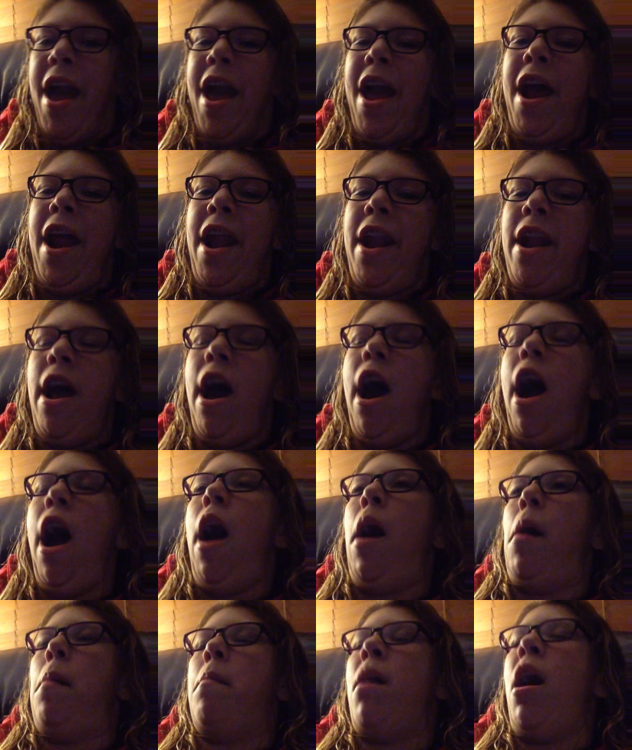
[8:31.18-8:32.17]
My life. And,
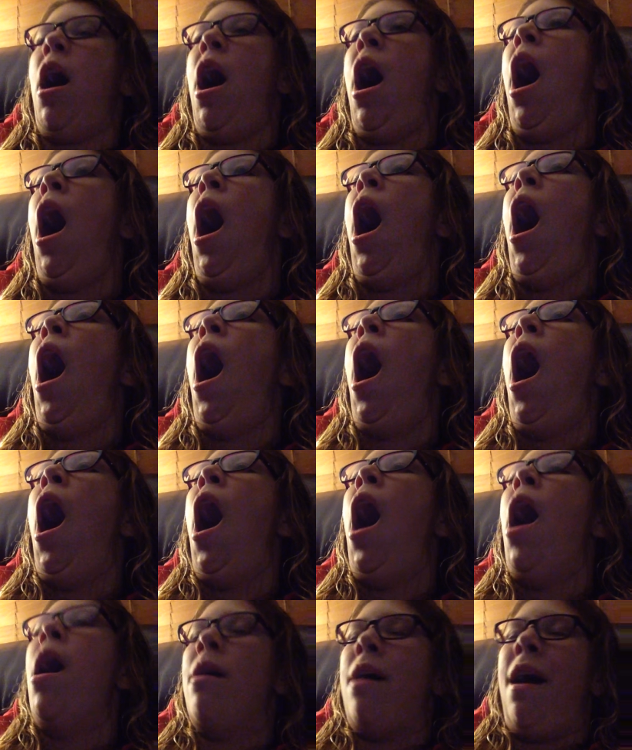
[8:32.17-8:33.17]
um,
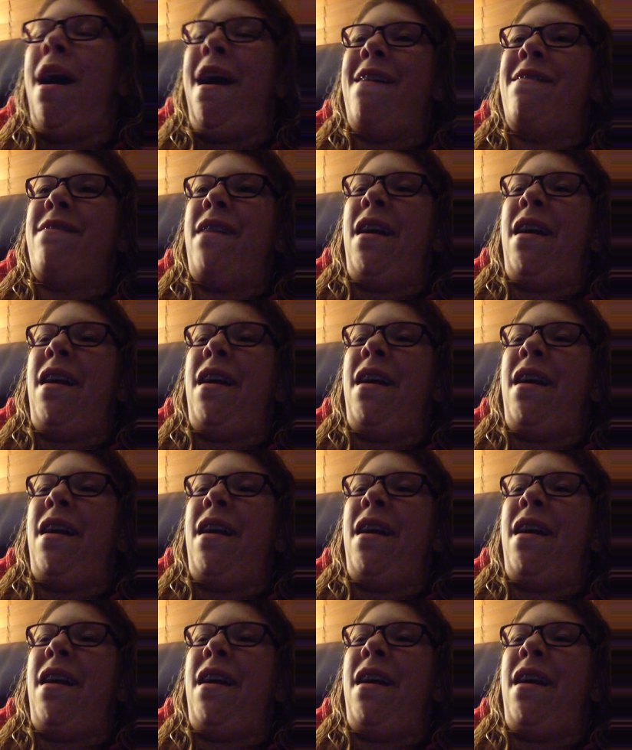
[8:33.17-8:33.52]
my